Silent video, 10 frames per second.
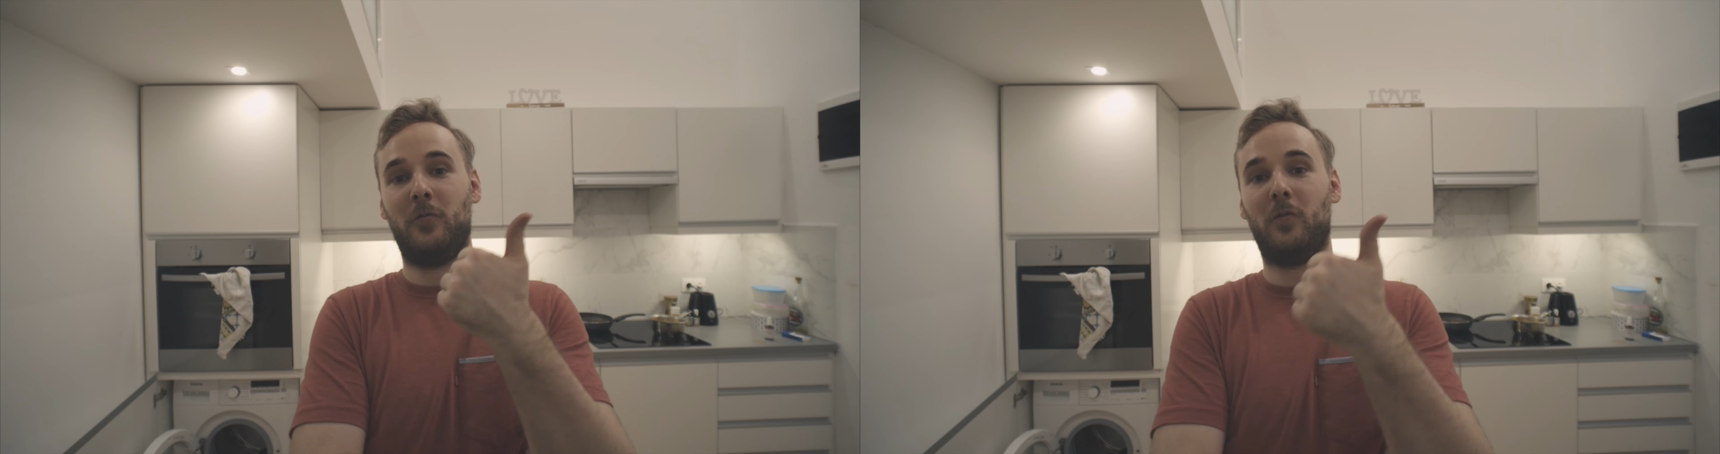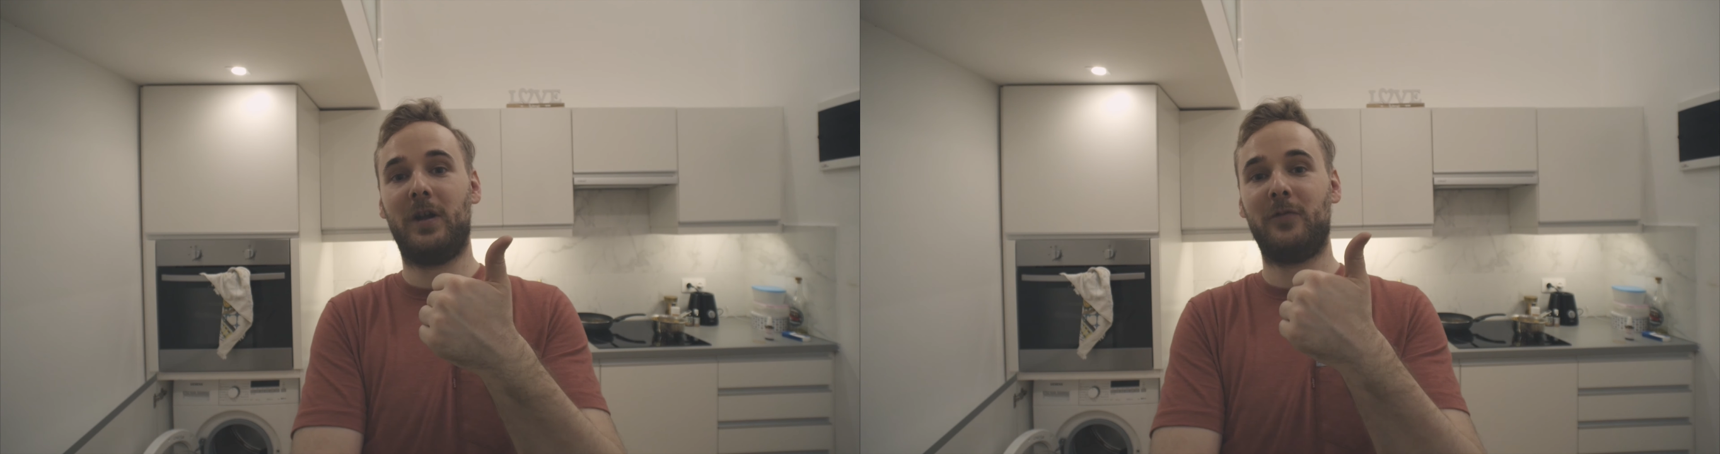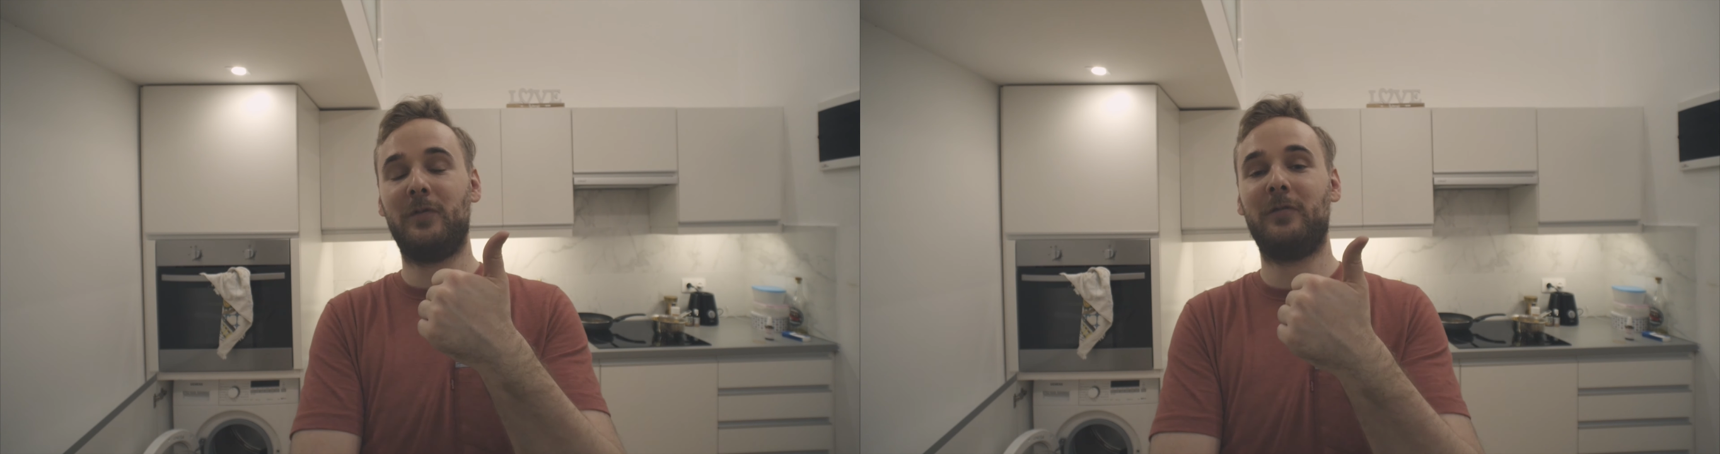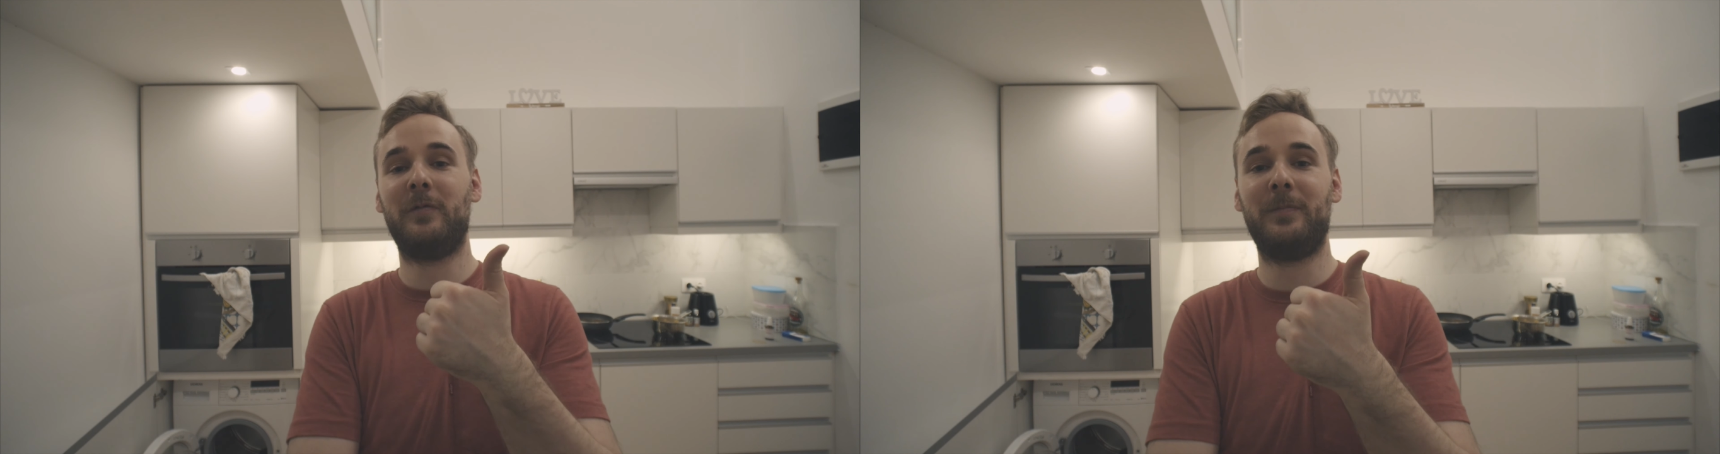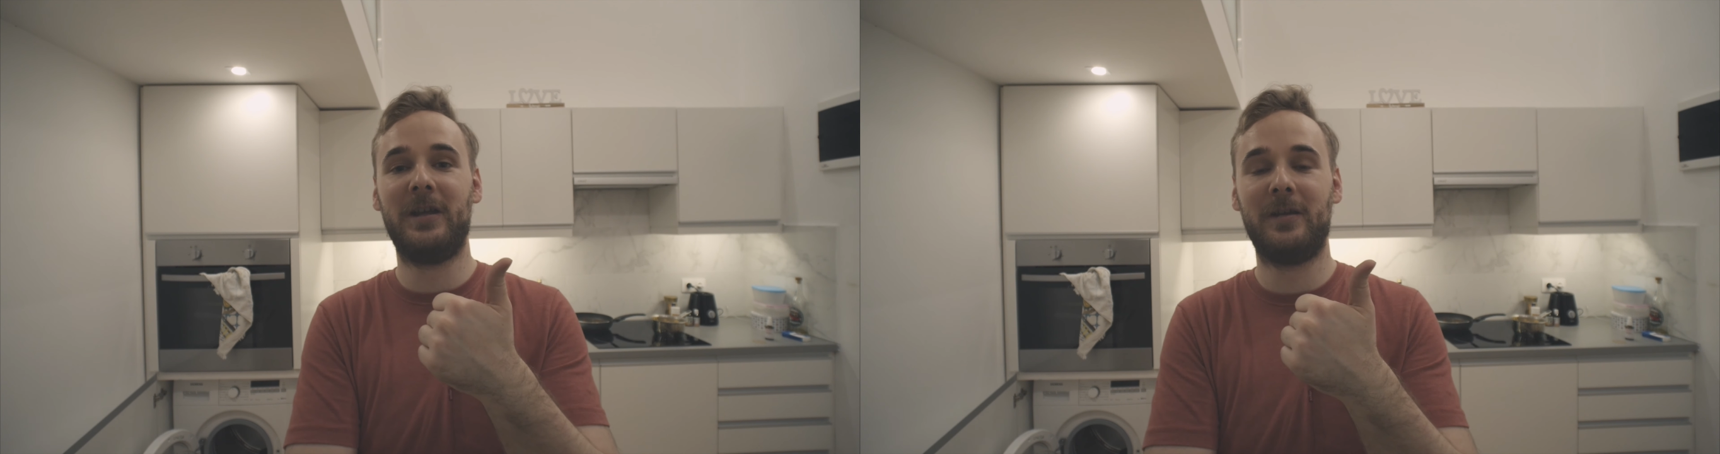one, will
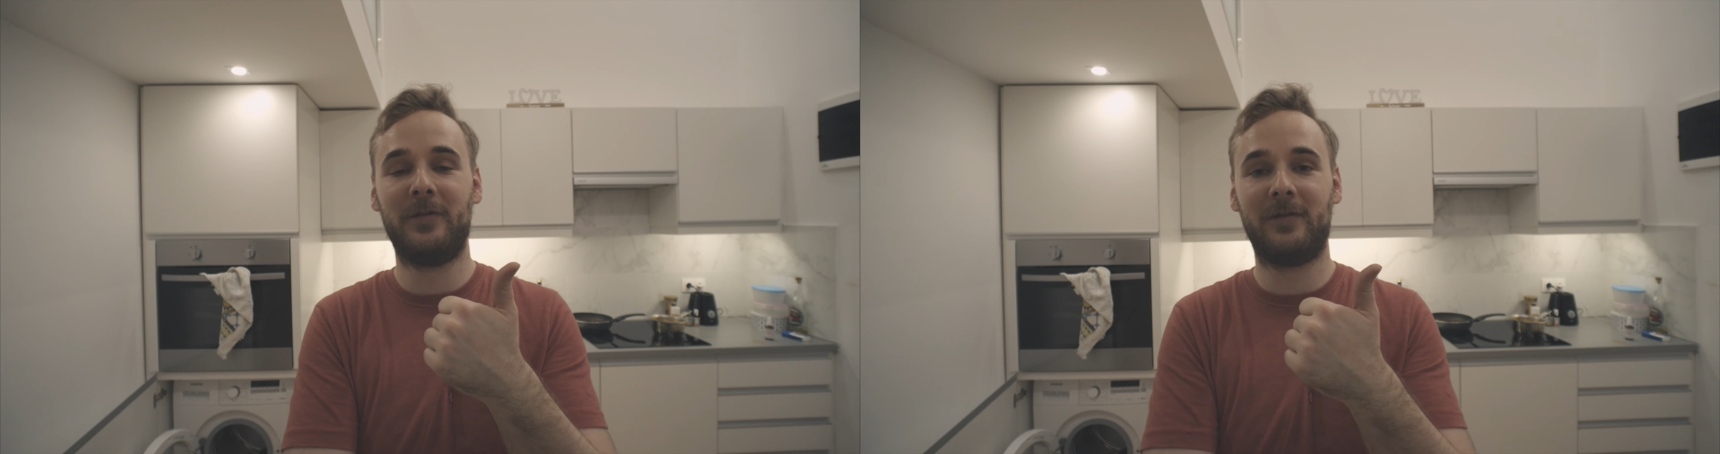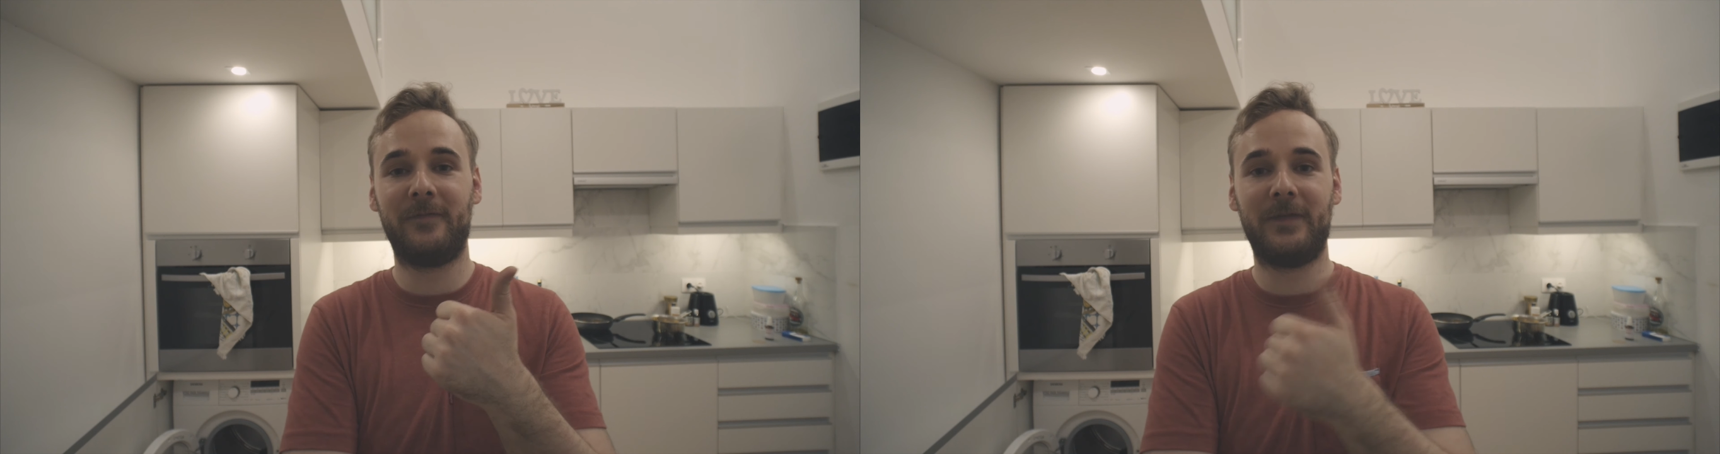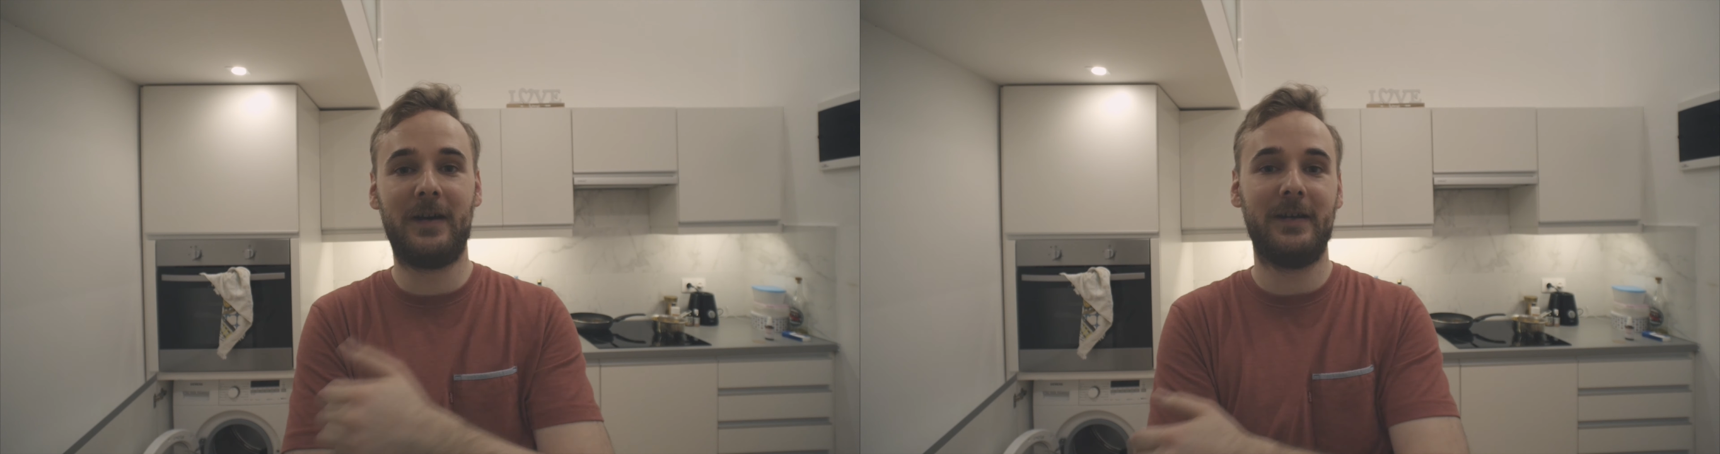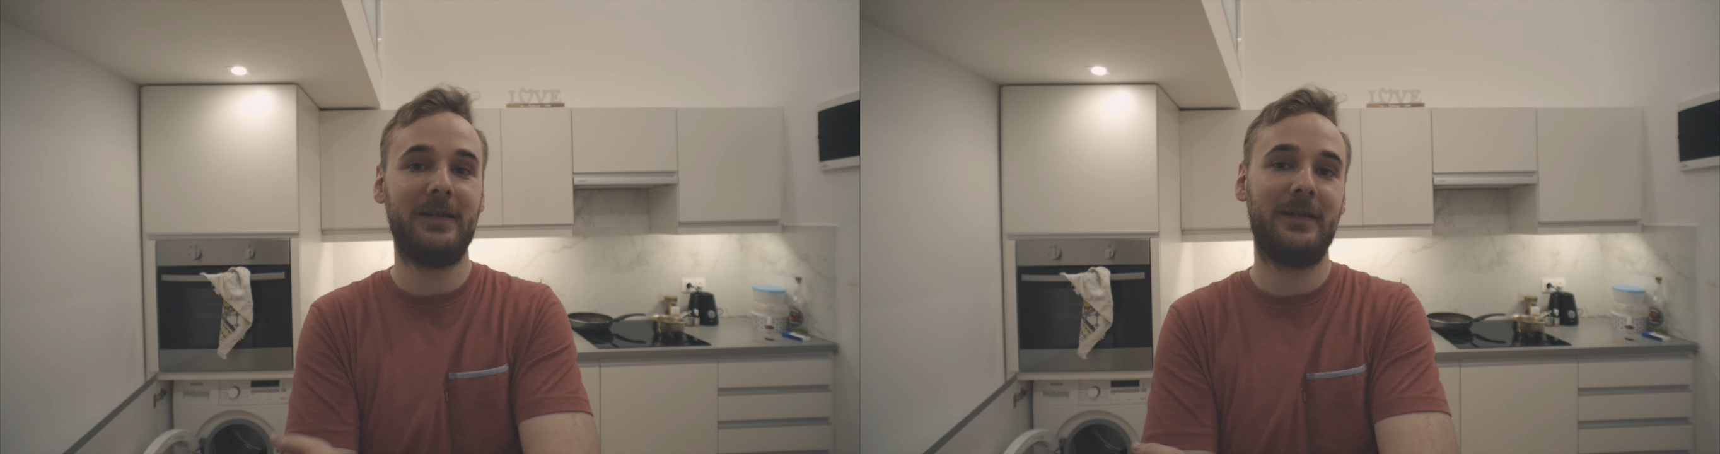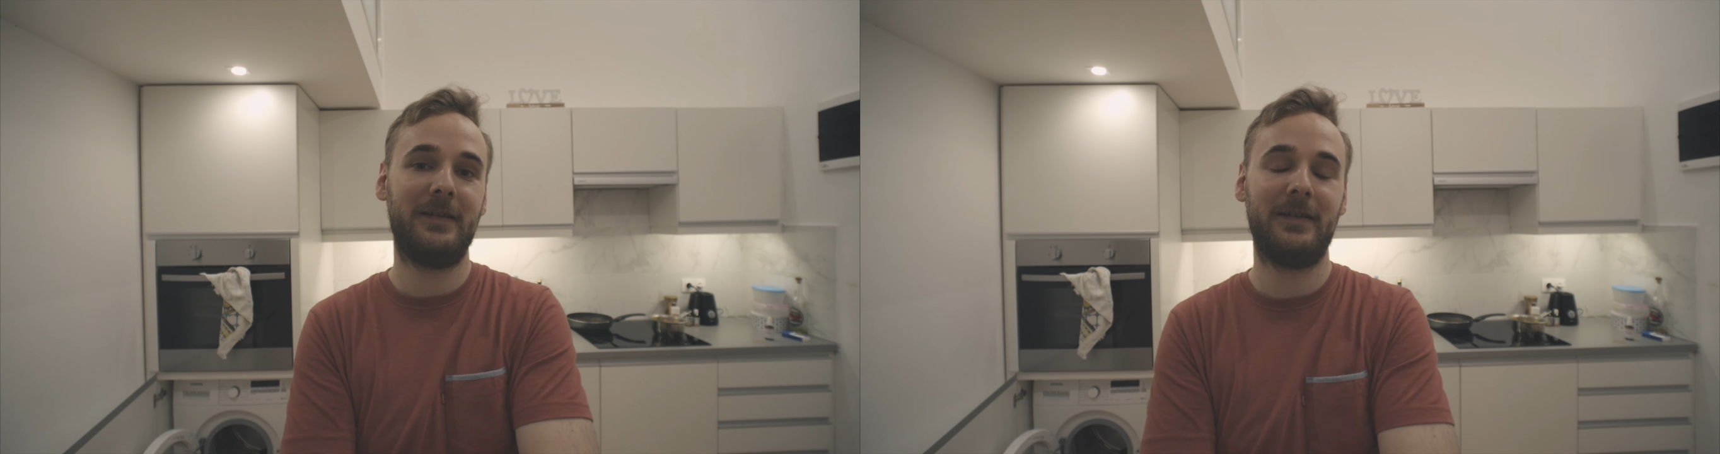we be able to fly